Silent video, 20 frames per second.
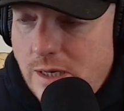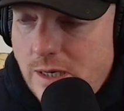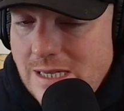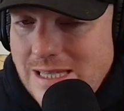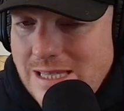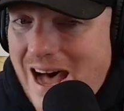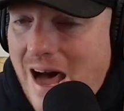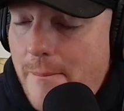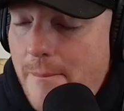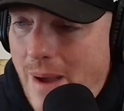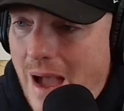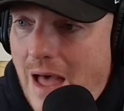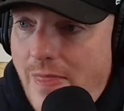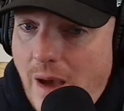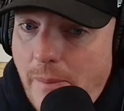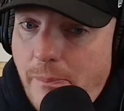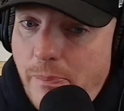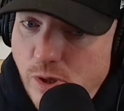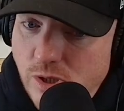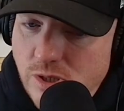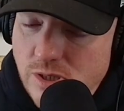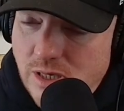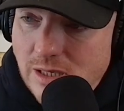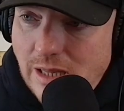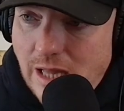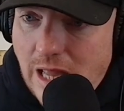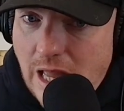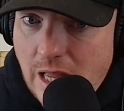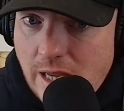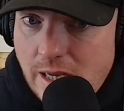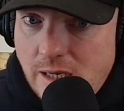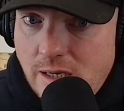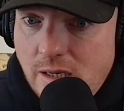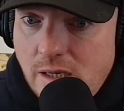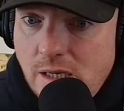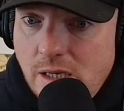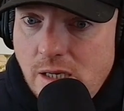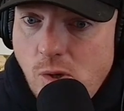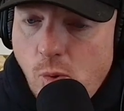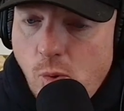So that's not bad. That puts it in
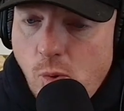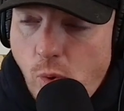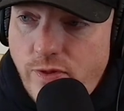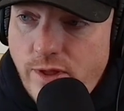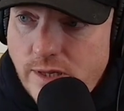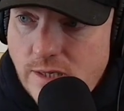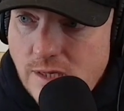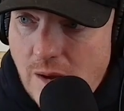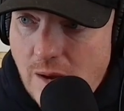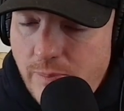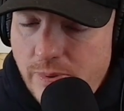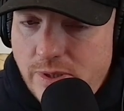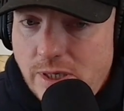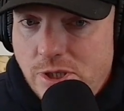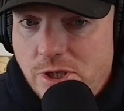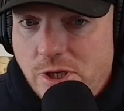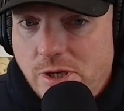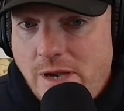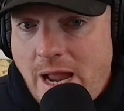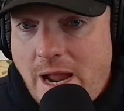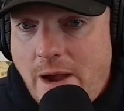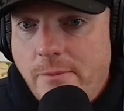line with its competition.